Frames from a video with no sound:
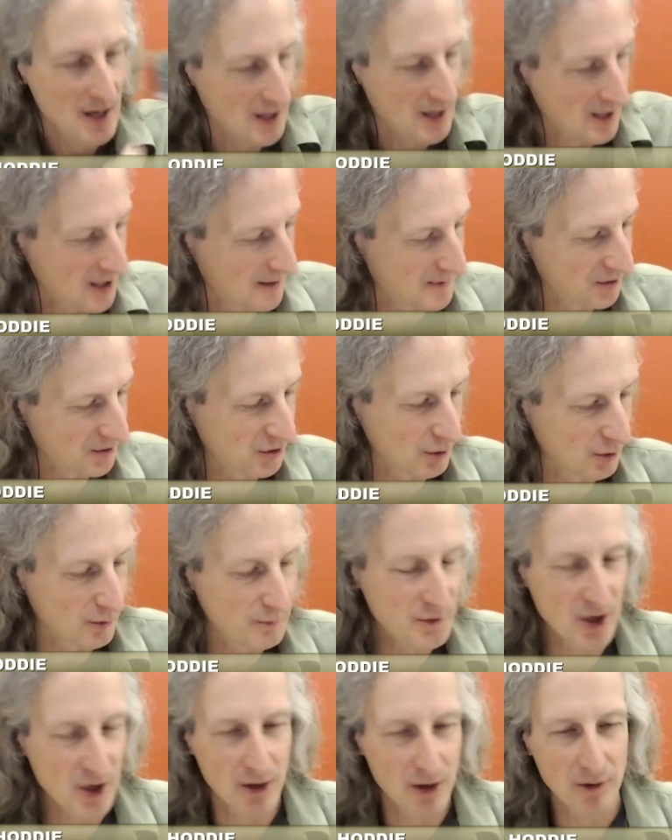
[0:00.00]
Um, and so
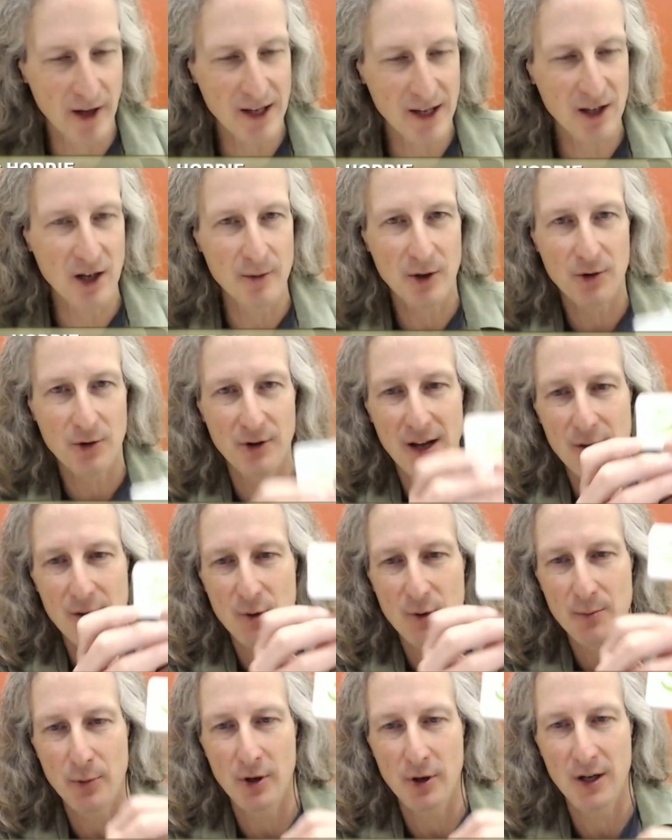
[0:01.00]
you know, like Kinoma Create,
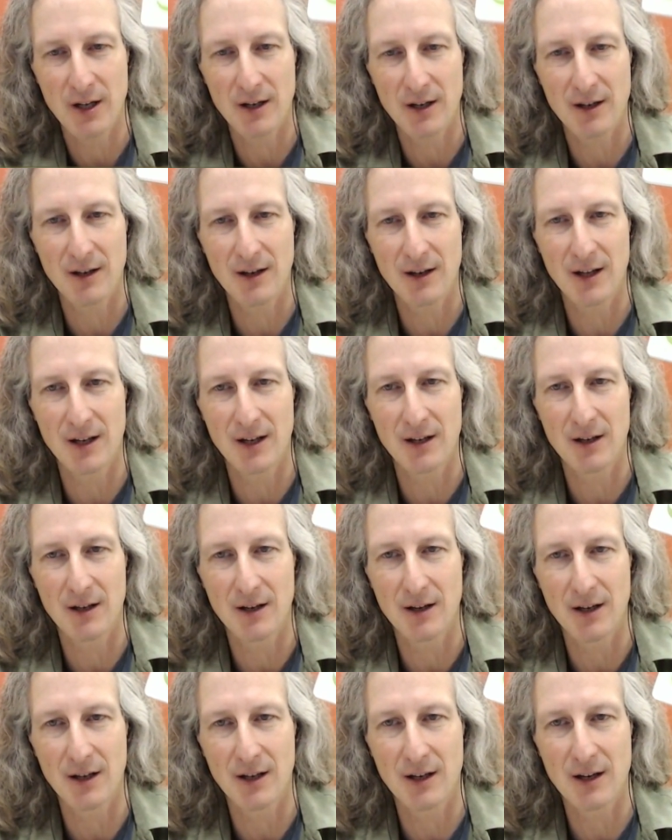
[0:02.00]
we put it in a
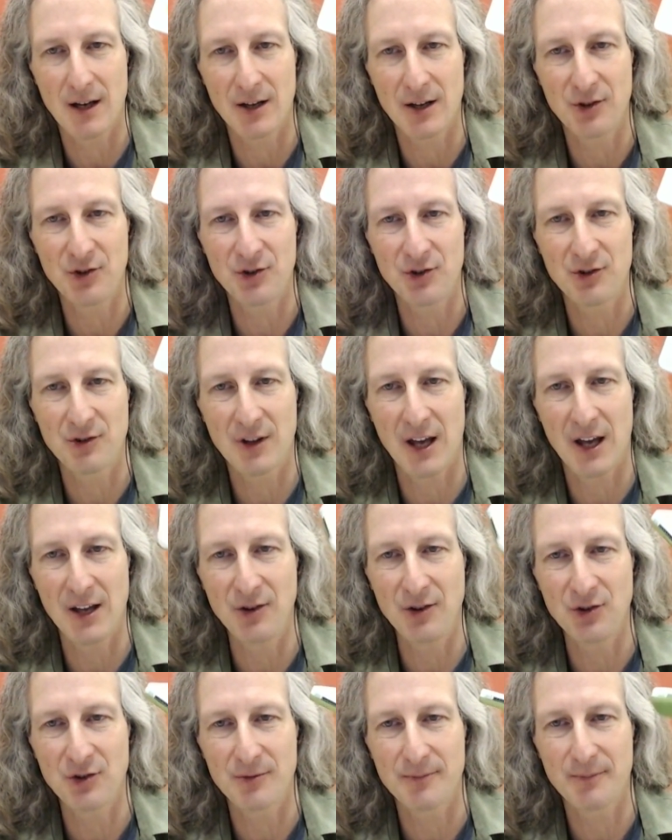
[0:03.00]
in a nice
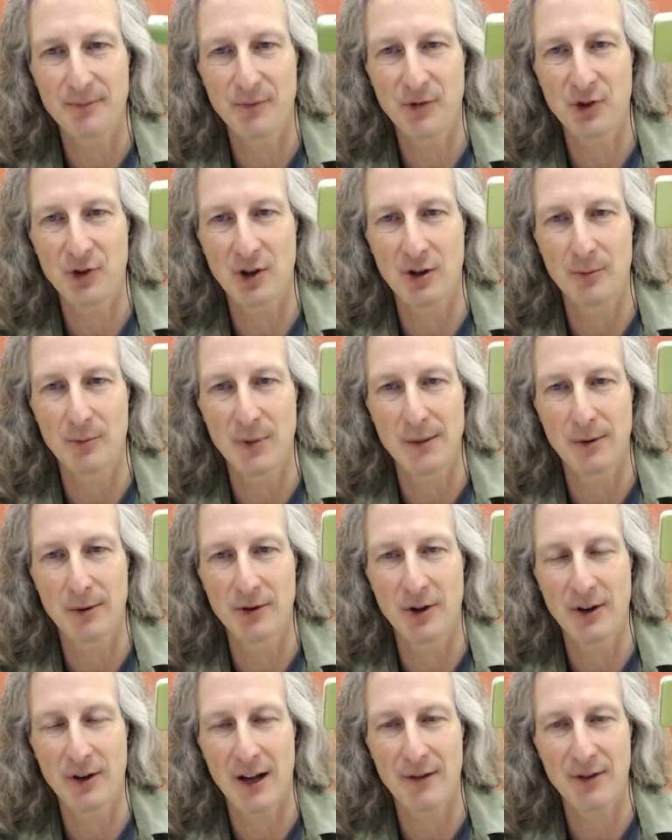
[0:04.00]
case so people
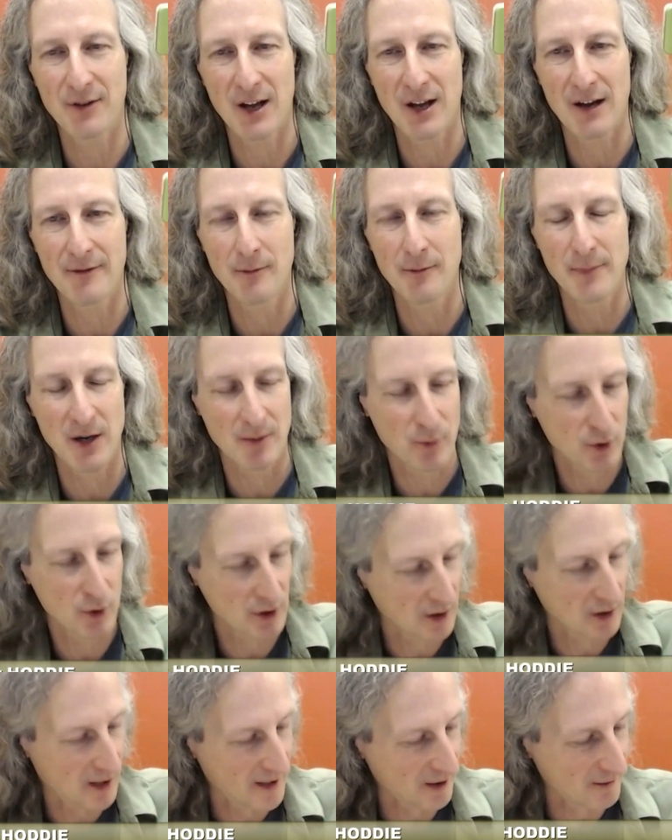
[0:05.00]
don't have to have a bare
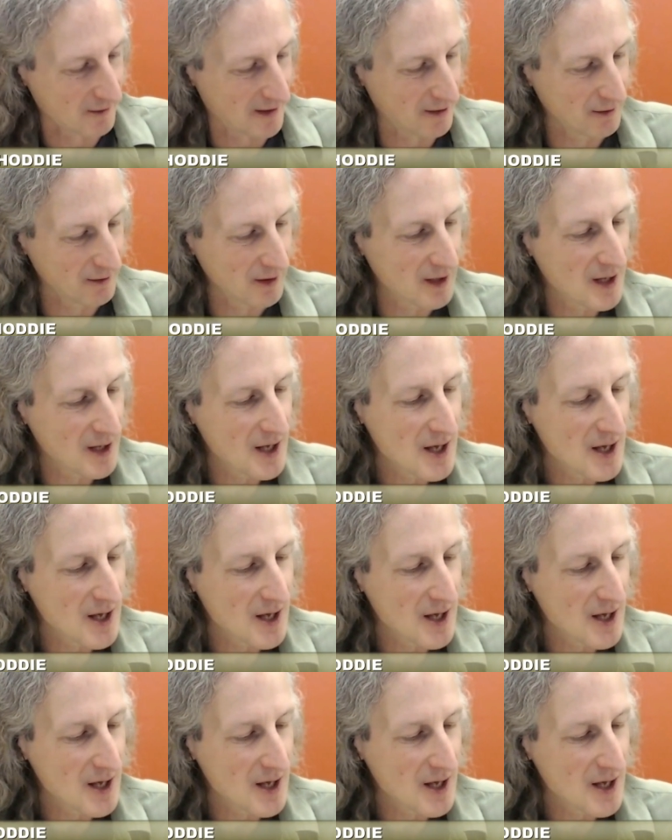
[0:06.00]
board lying around.